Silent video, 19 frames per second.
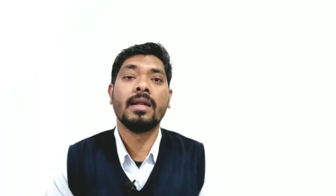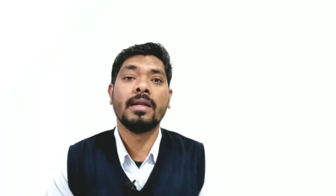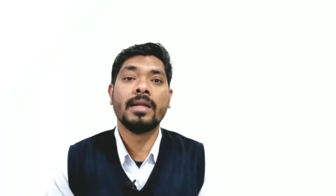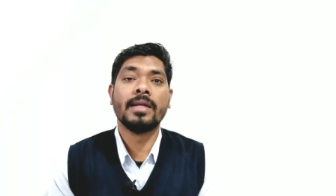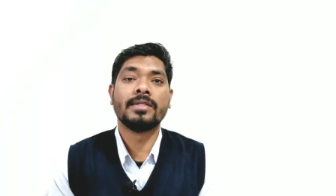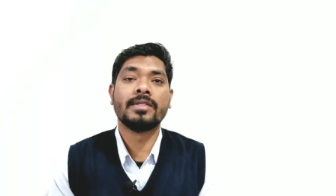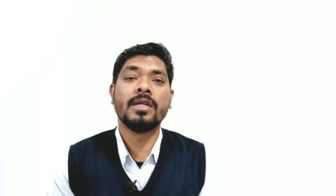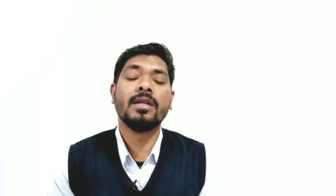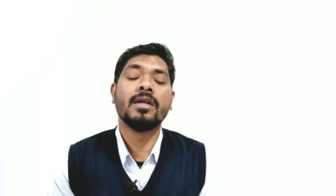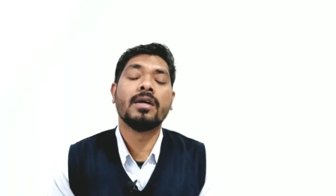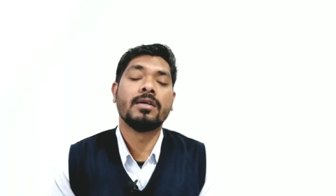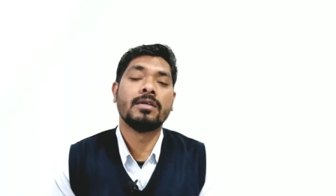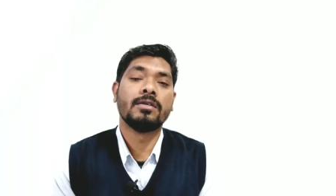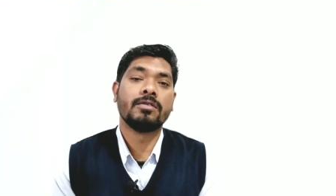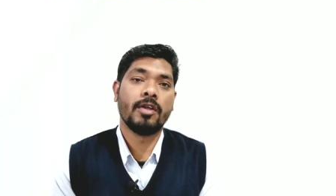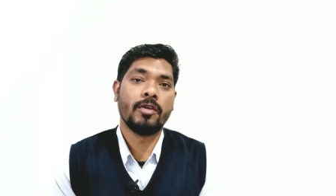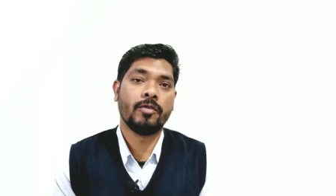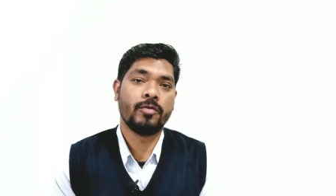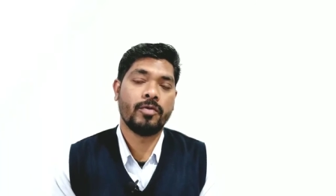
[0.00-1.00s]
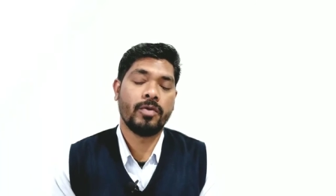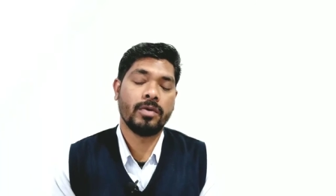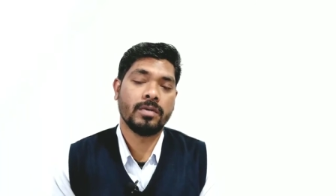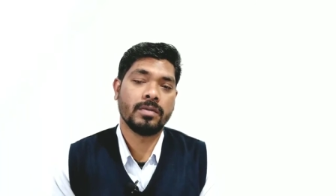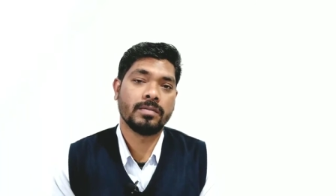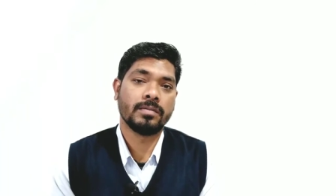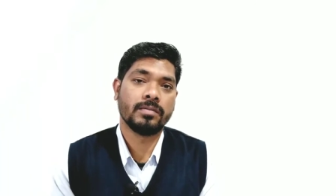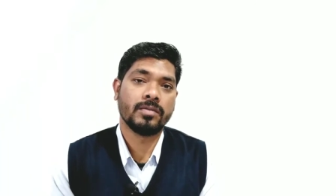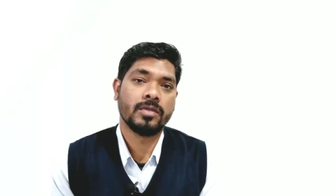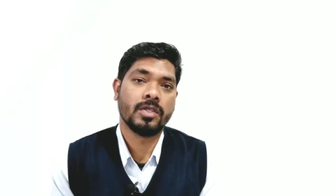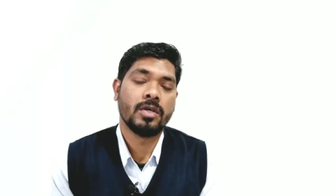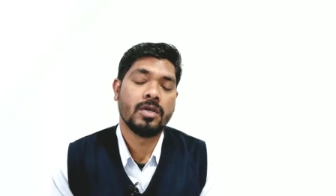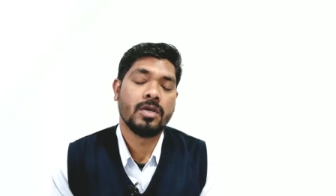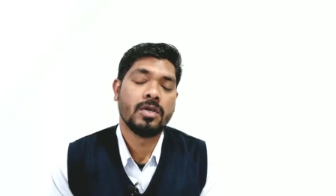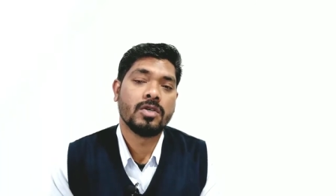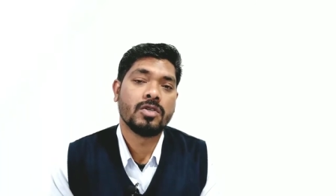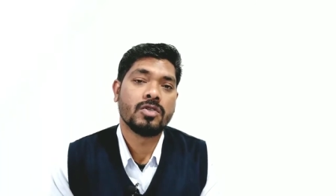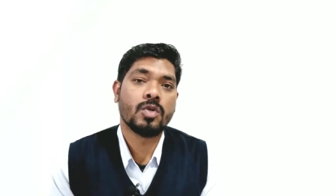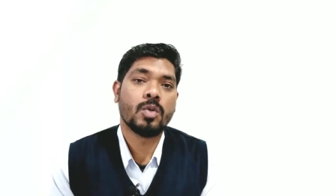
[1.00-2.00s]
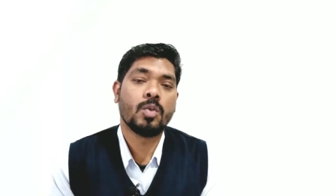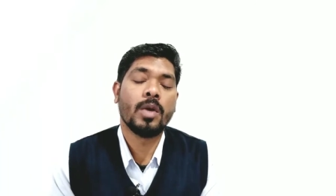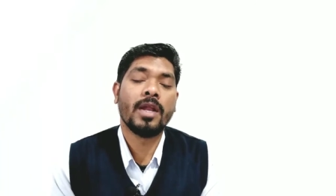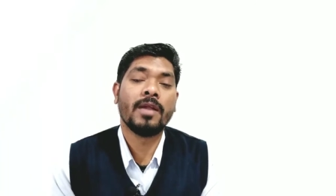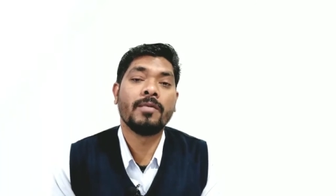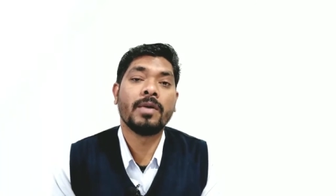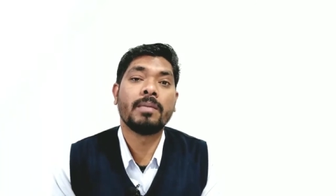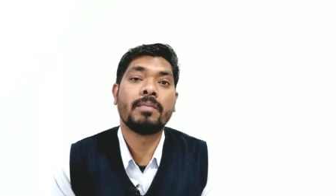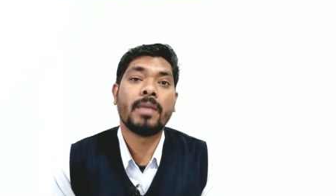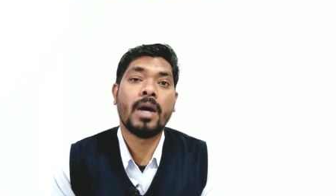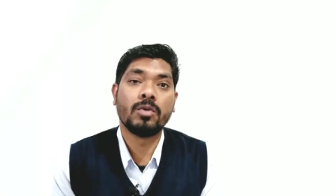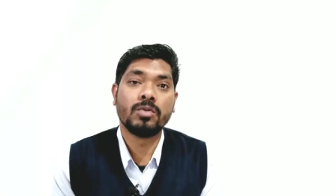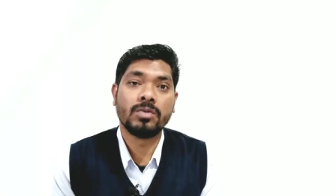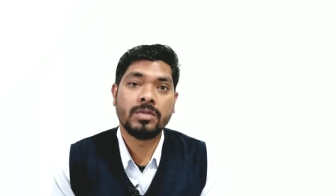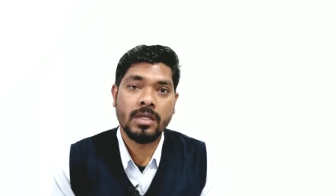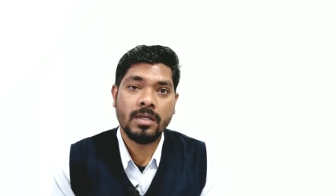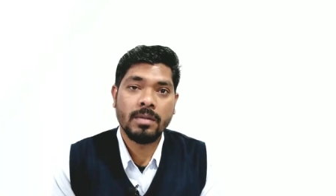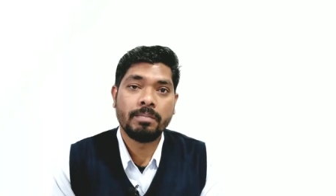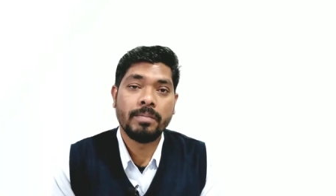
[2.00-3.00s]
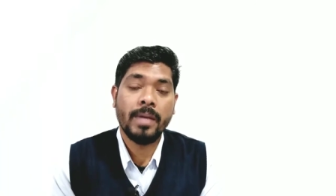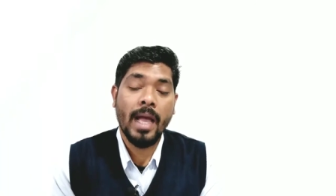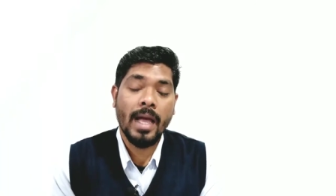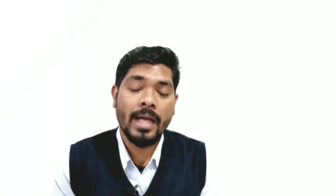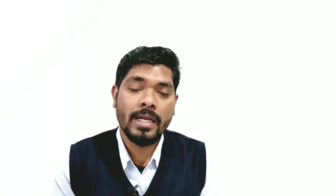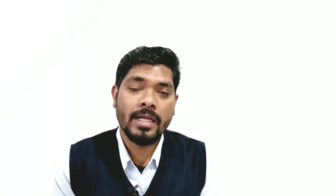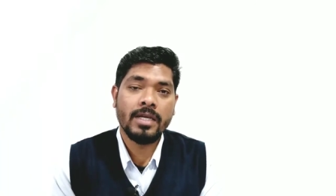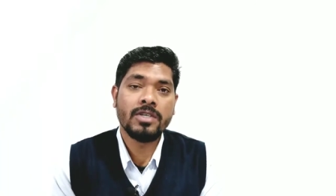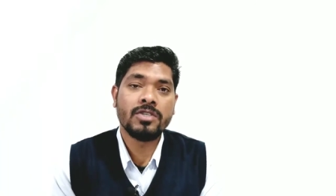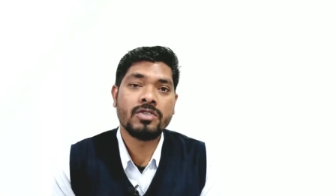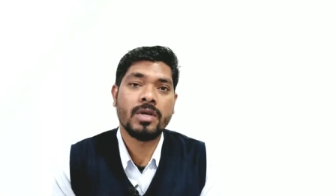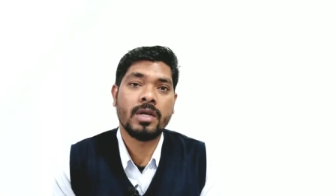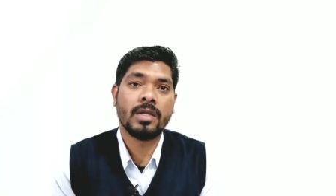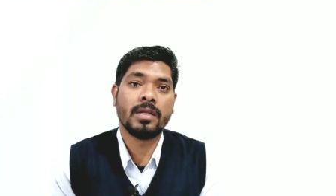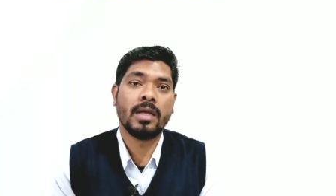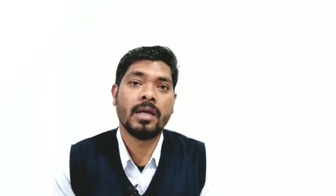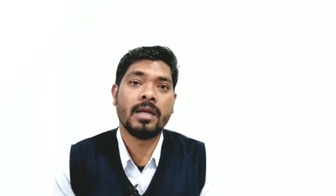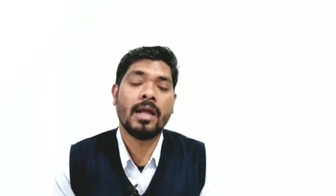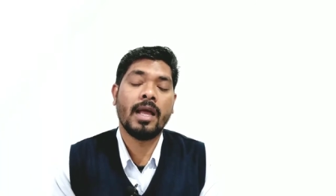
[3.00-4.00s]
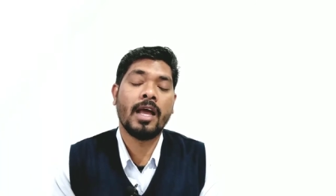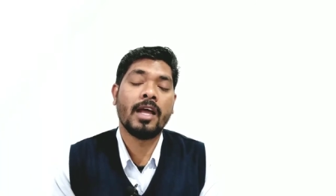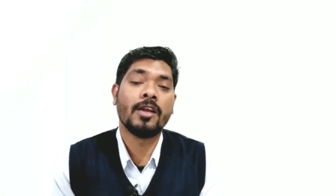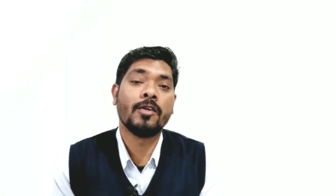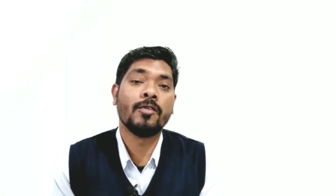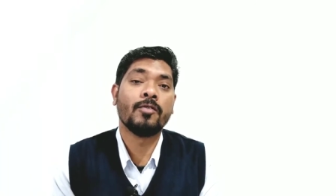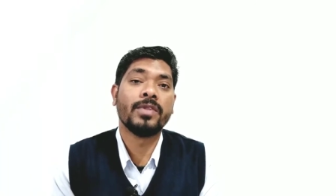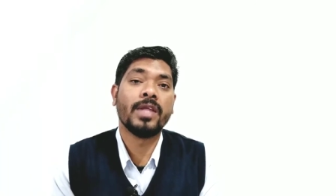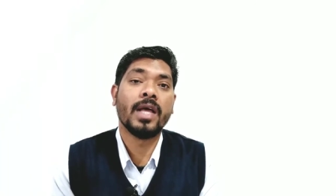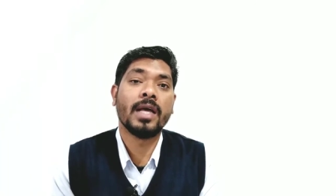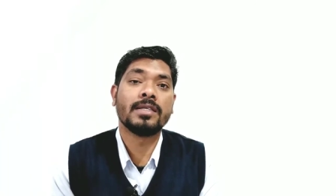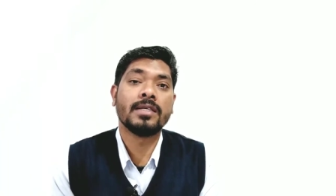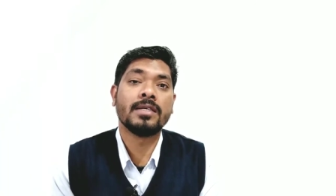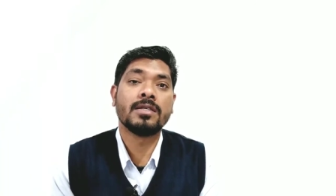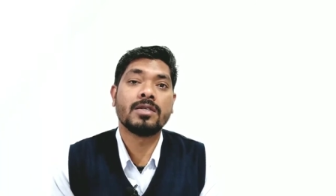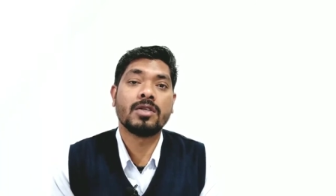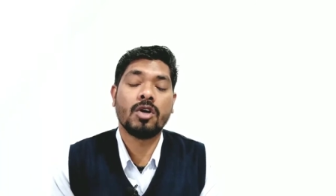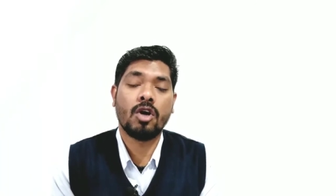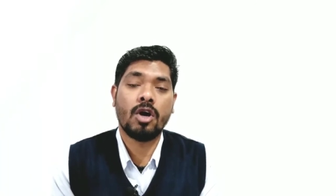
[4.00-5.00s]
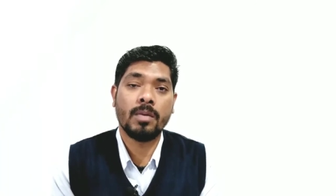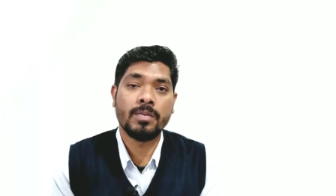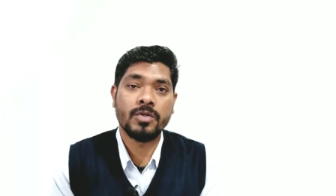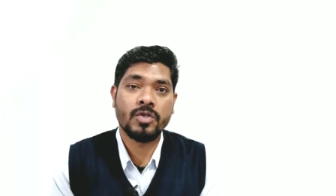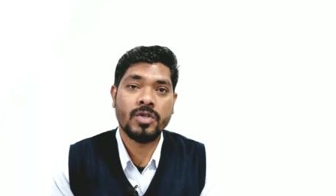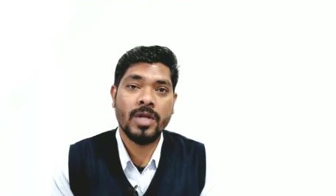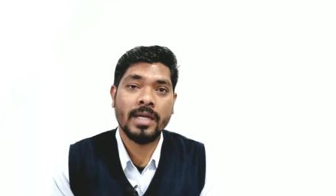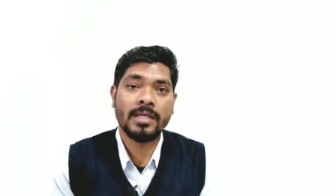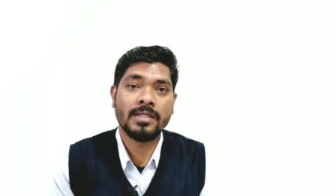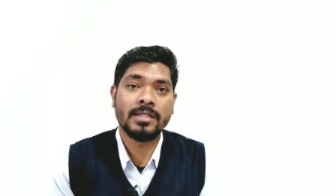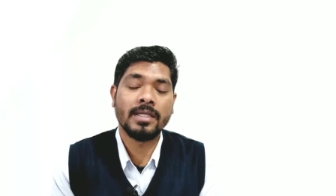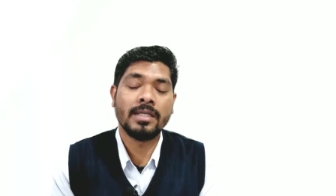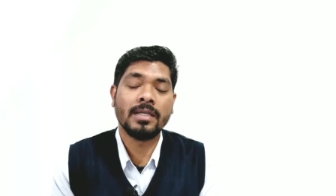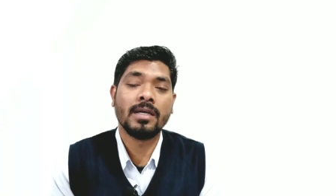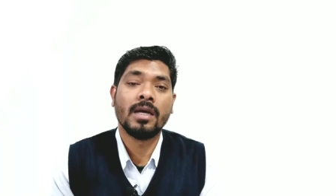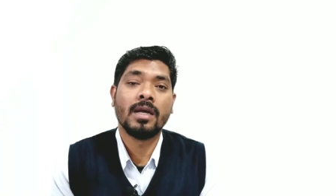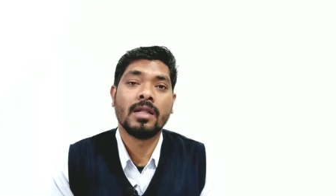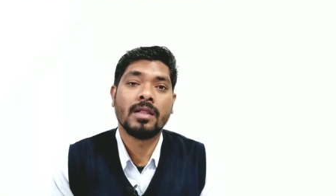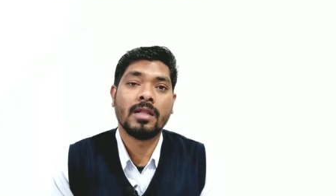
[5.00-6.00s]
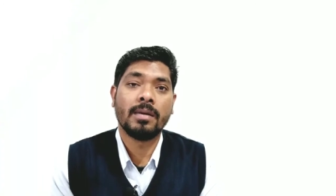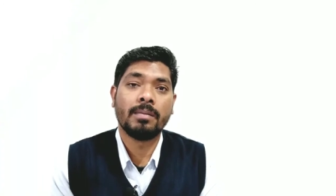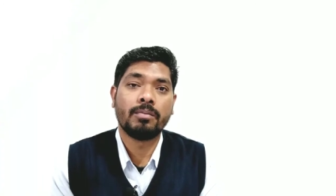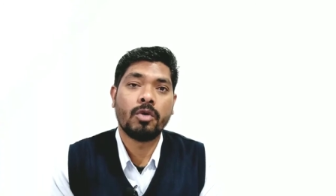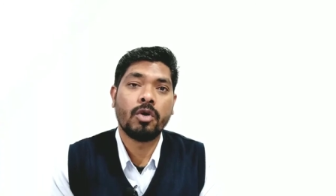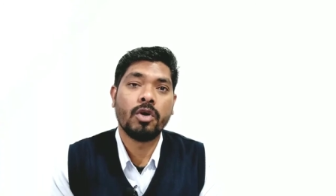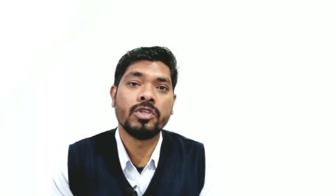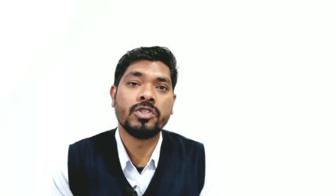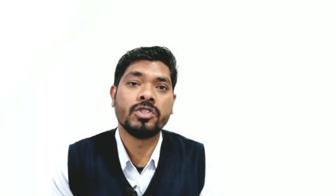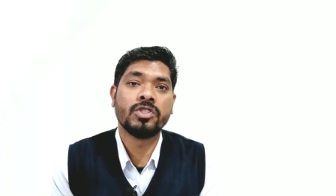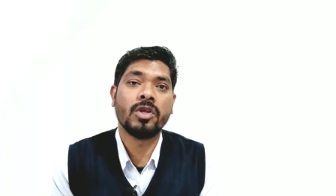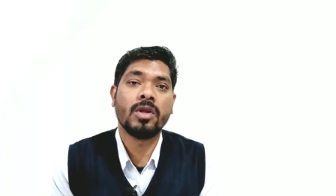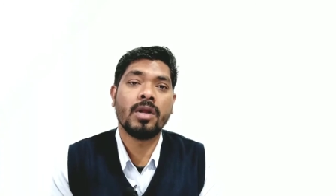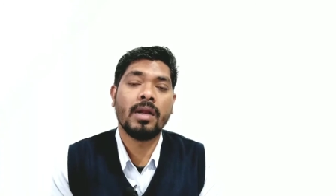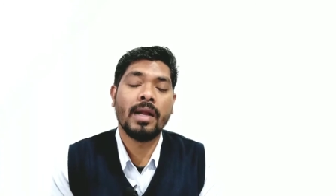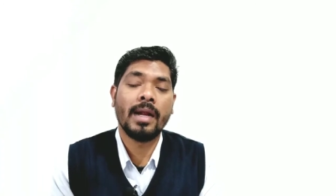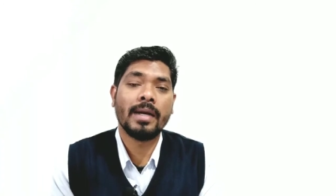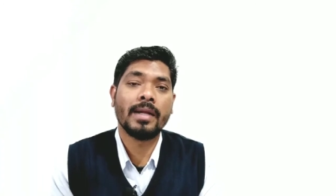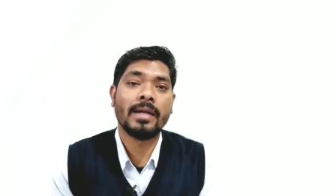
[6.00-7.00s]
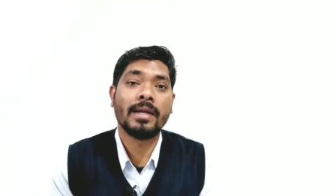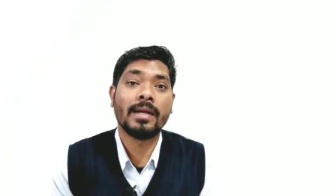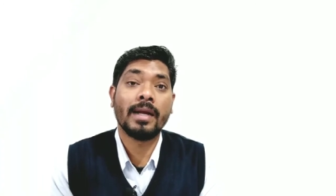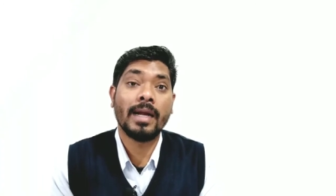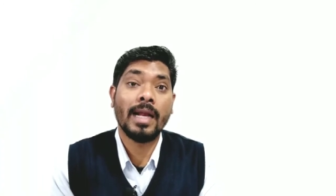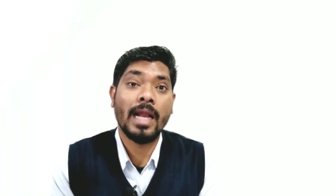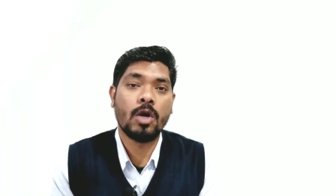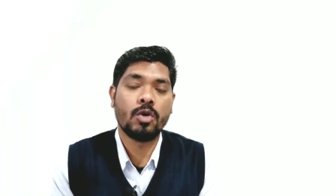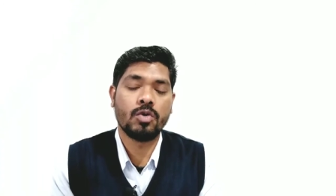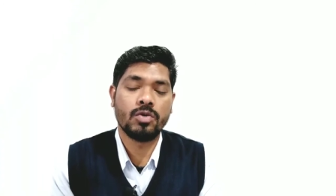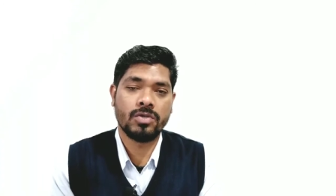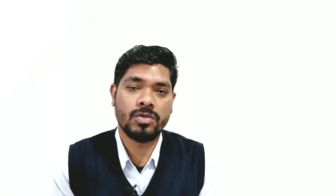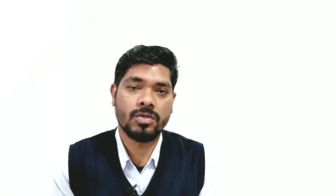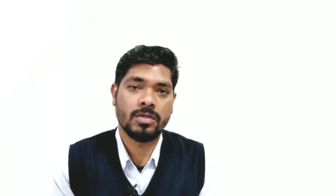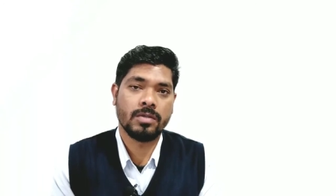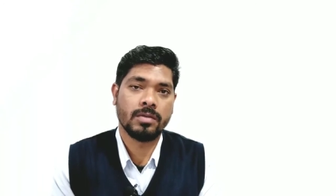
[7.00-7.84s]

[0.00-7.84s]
little rainfall. So, wherever mountain barriers are there and if that is obstructing the moisture laden clouds